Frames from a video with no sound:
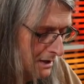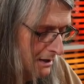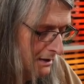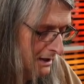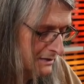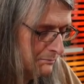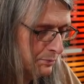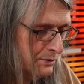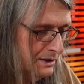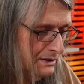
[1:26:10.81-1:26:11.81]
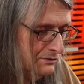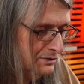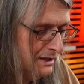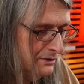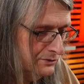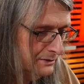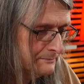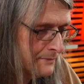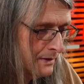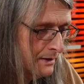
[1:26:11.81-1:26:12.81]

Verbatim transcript: Right. It's pretty challenging